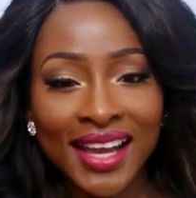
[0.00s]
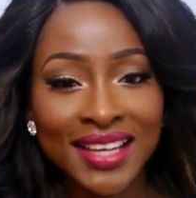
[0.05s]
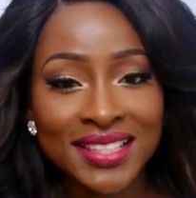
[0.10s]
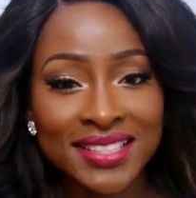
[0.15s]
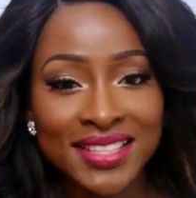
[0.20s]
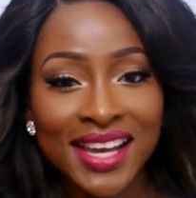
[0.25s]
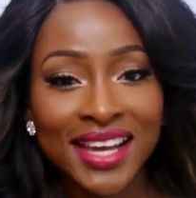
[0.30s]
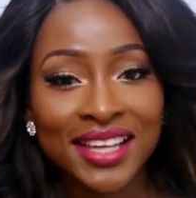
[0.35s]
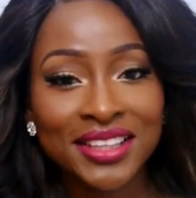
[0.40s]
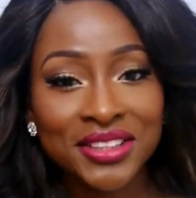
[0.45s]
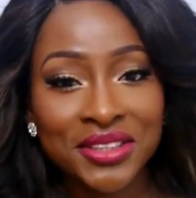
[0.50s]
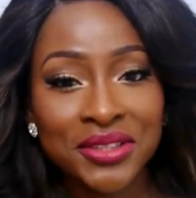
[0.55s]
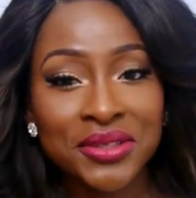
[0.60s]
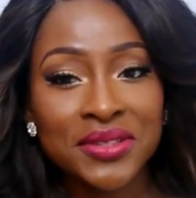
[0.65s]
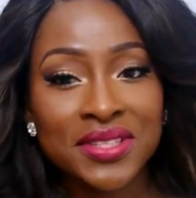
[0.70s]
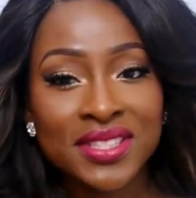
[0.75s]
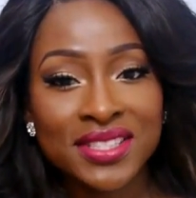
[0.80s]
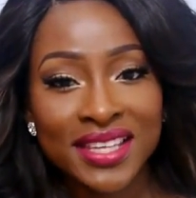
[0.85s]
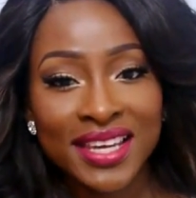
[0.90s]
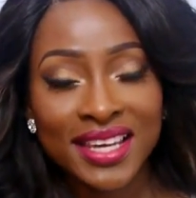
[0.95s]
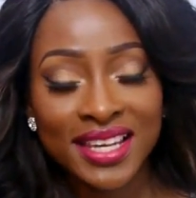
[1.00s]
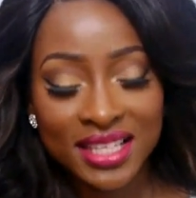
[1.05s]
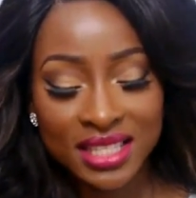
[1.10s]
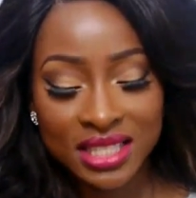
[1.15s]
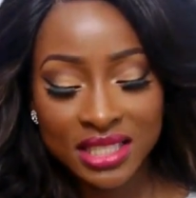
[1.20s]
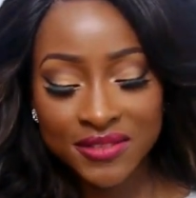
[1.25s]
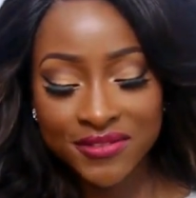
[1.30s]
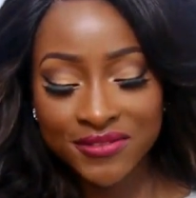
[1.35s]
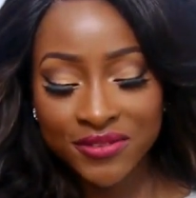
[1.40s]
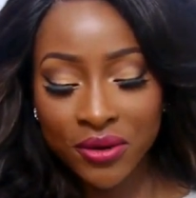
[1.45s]
and I use
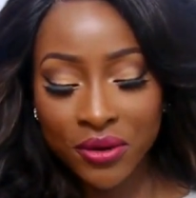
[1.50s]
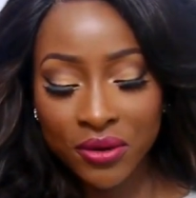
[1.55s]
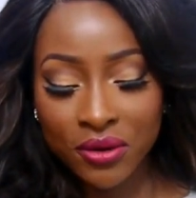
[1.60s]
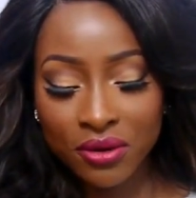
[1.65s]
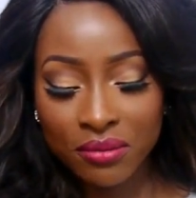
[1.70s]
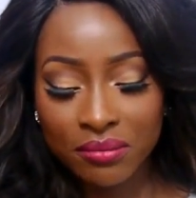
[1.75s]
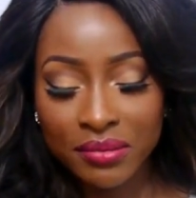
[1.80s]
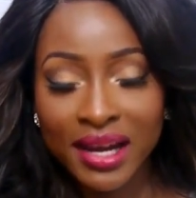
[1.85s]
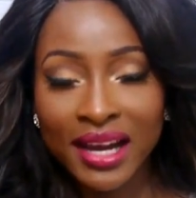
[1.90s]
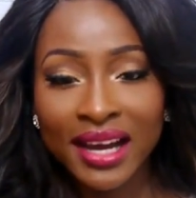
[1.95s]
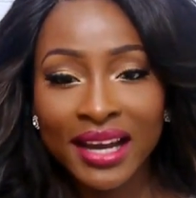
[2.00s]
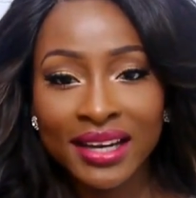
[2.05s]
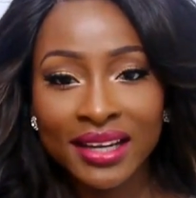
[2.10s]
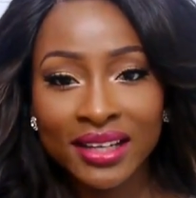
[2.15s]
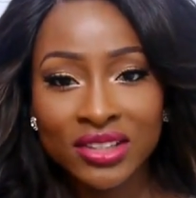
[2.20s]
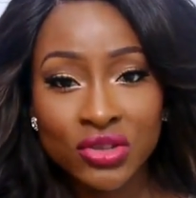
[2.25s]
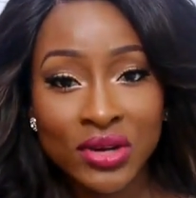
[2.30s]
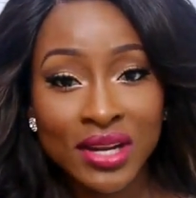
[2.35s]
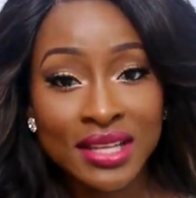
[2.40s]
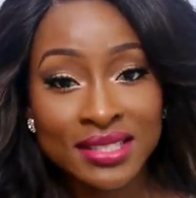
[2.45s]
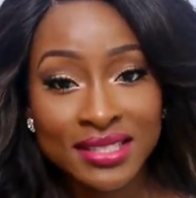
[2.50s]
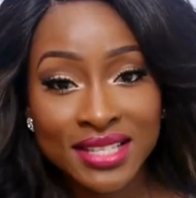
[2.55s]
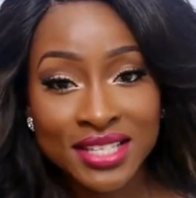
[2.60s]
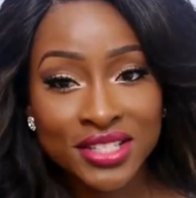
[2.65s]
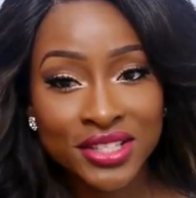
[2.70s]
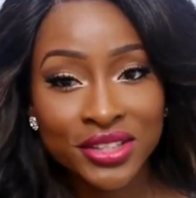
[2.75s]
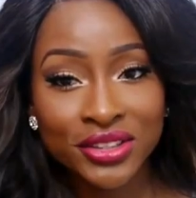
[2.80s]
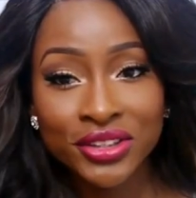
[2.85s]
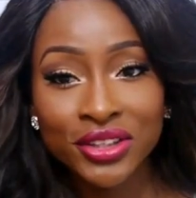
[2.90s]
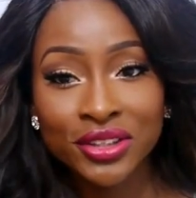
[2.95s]
this for my
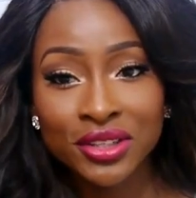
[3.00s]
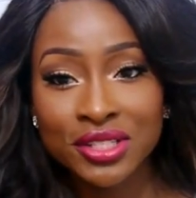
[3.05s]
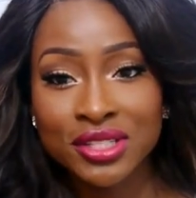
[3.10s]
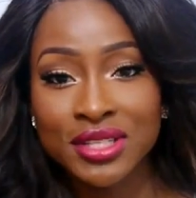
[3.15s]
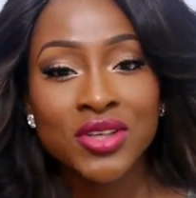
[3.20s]
transition colour.